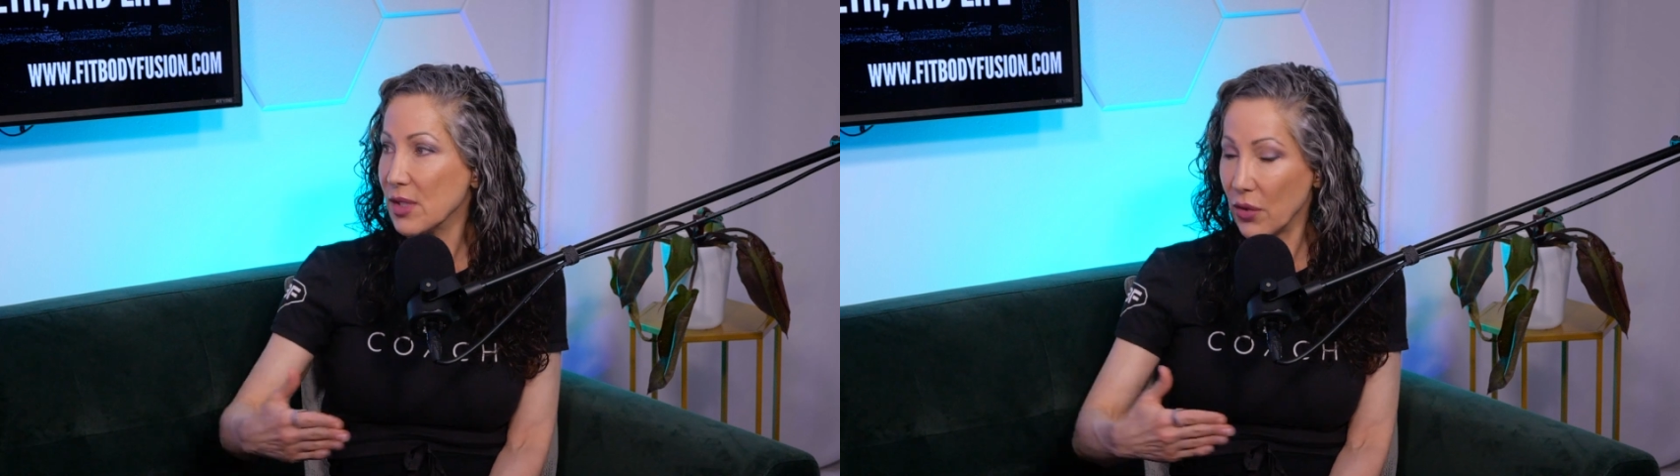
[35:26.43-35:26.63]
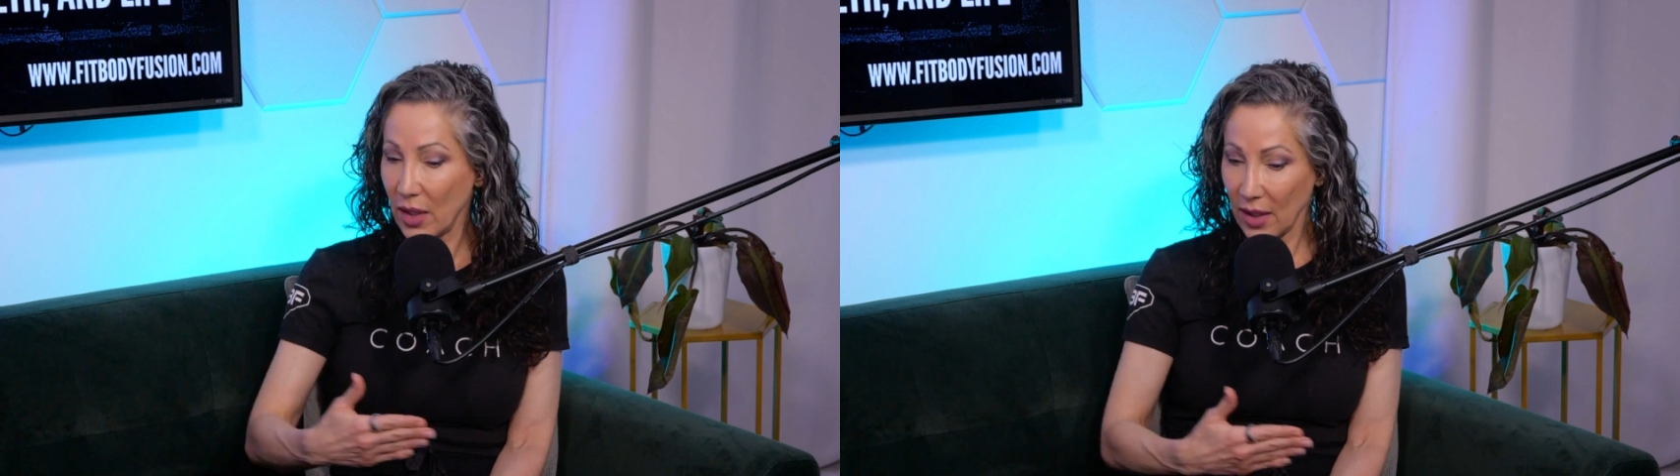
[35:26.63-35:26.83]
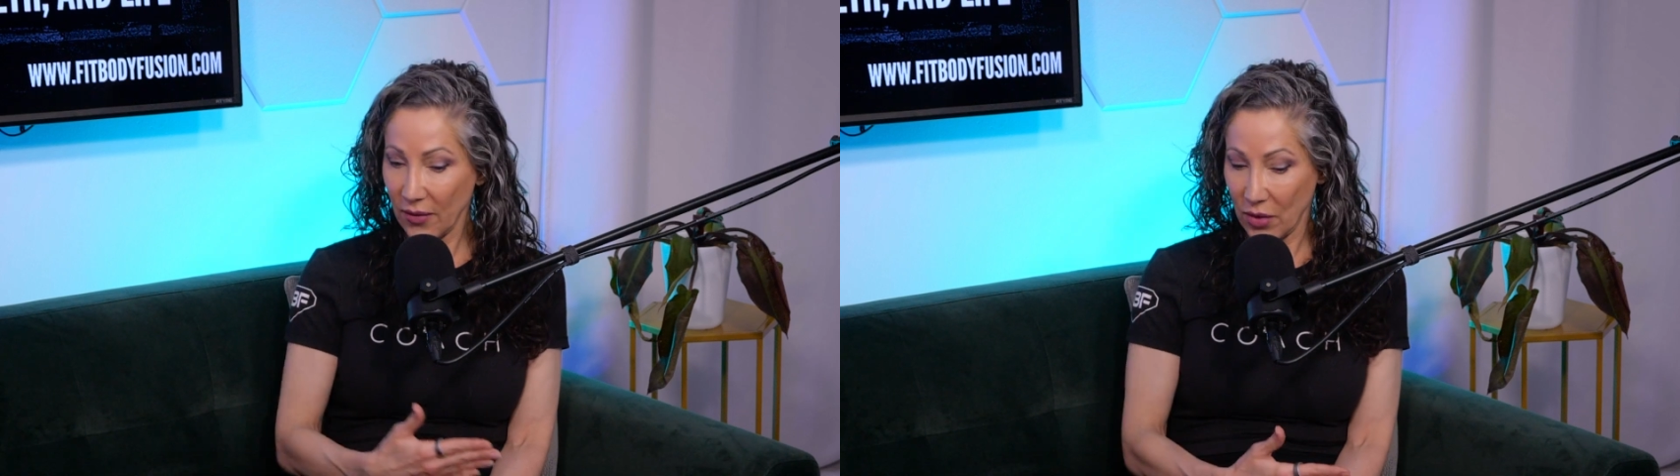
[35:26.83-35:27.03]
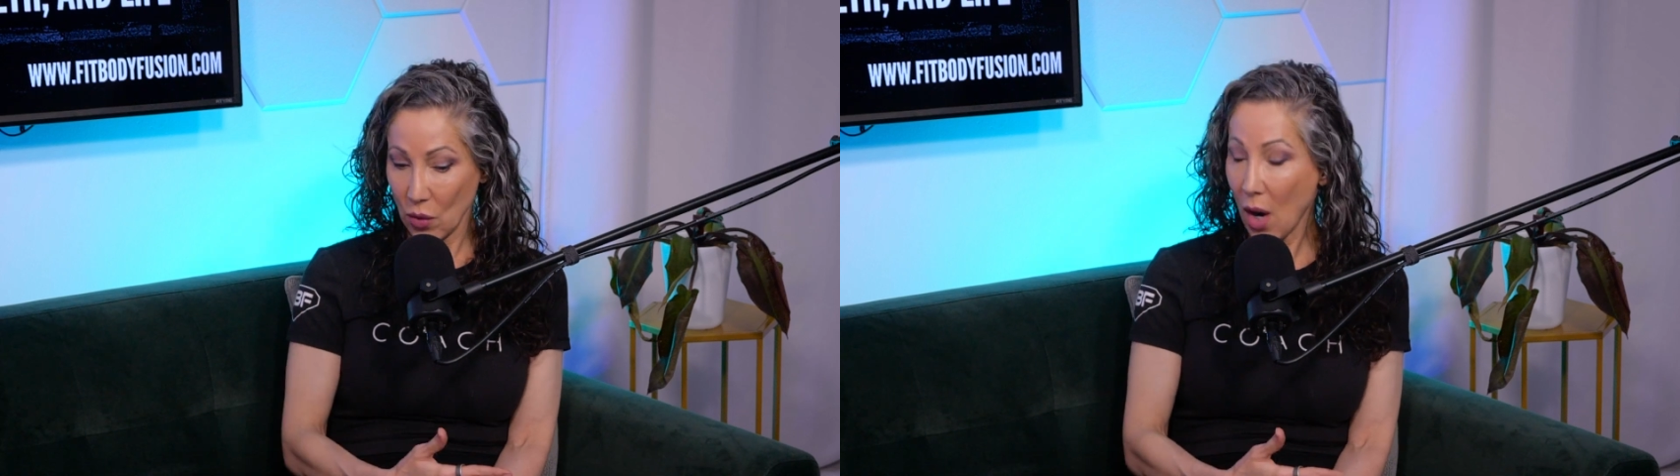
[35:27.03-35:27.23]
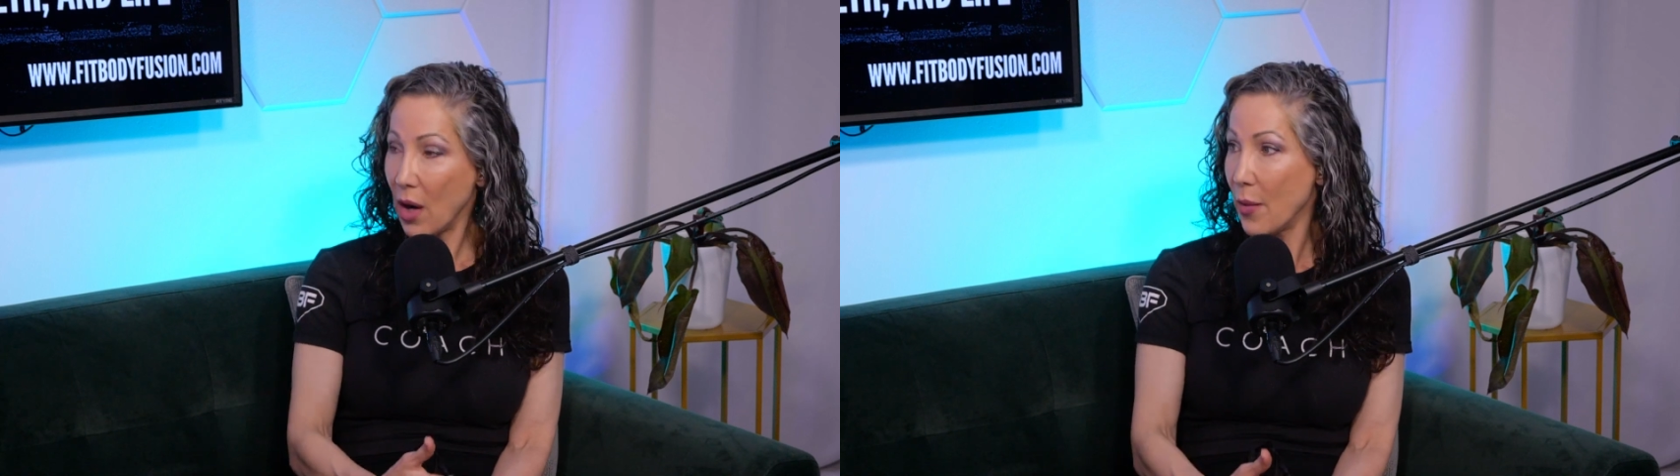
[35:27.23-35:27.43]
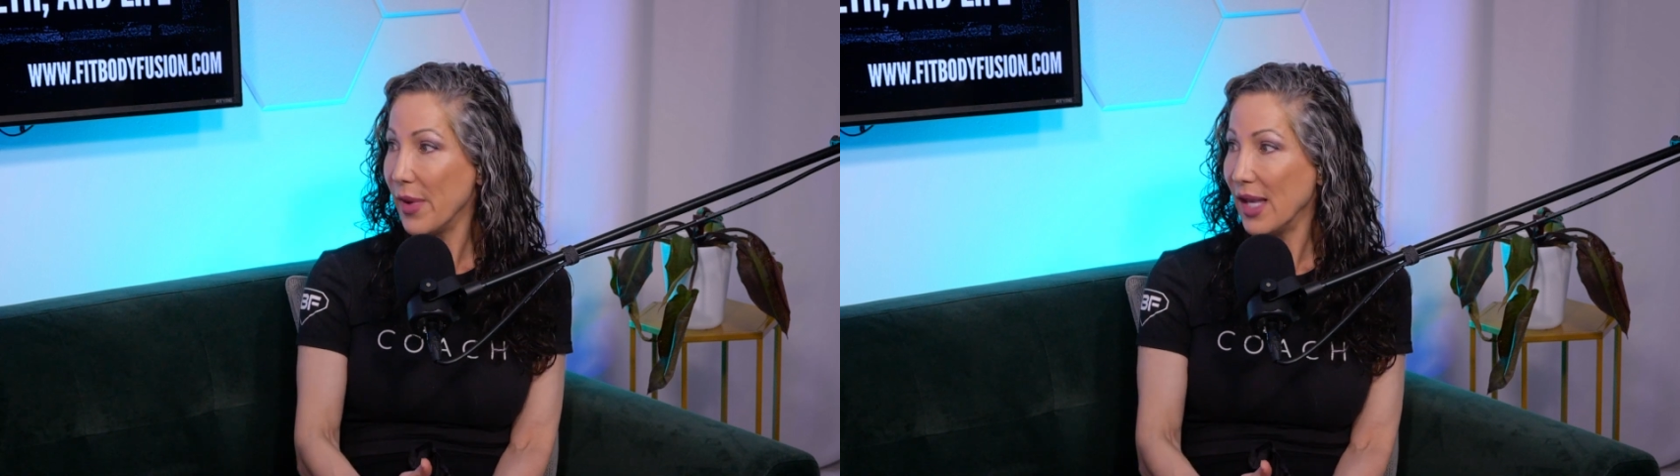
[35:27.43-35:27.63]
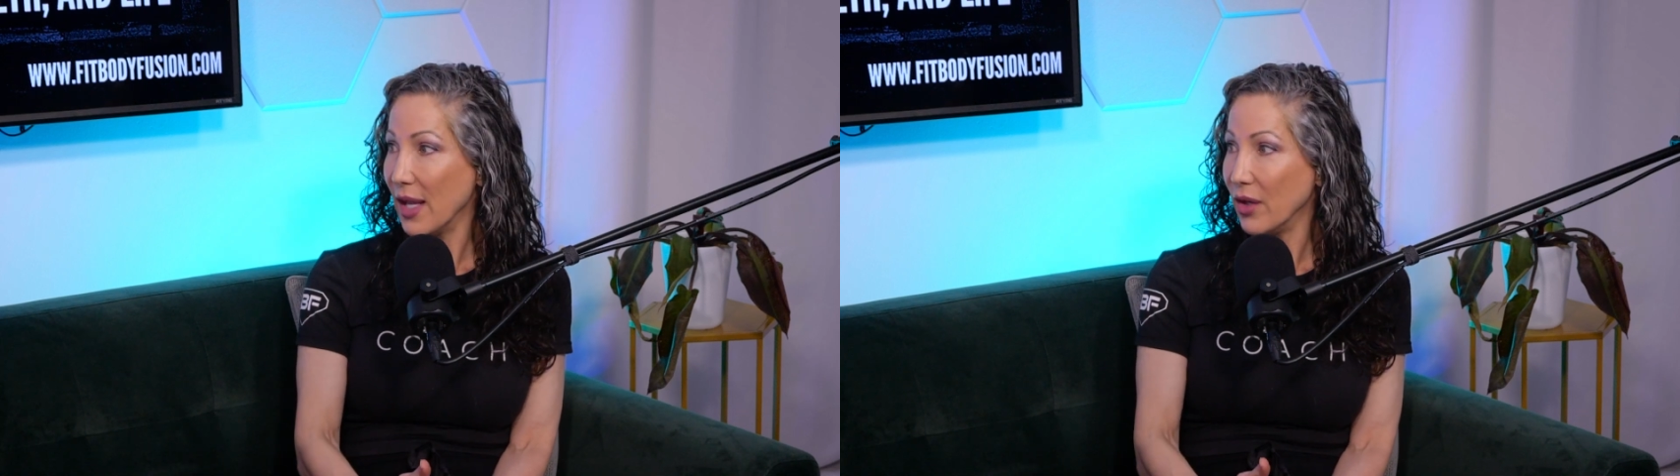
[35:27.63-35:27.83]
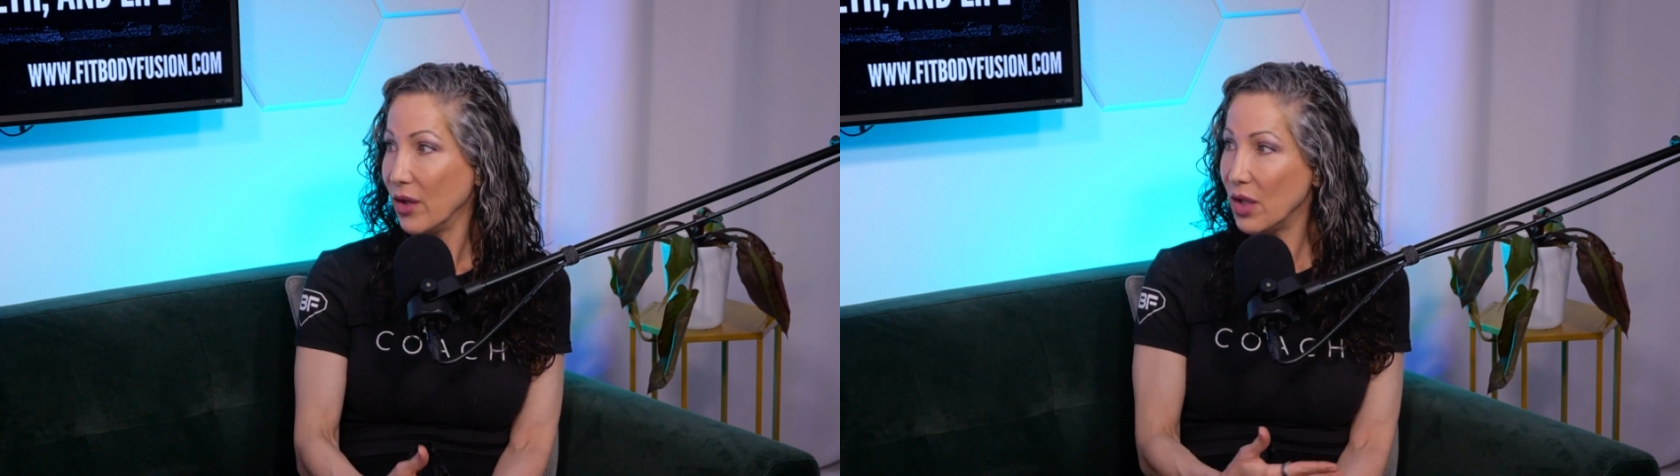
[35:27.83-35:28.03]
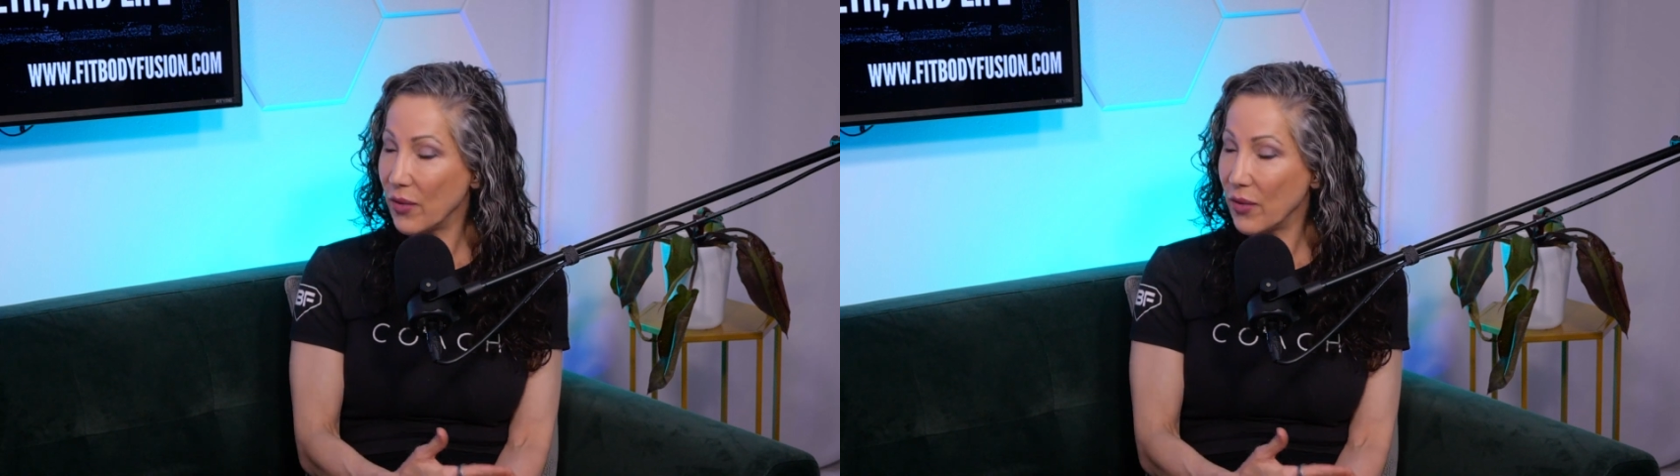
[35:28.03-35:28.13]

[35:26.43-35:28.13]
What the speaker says: so that if you are a beginner, you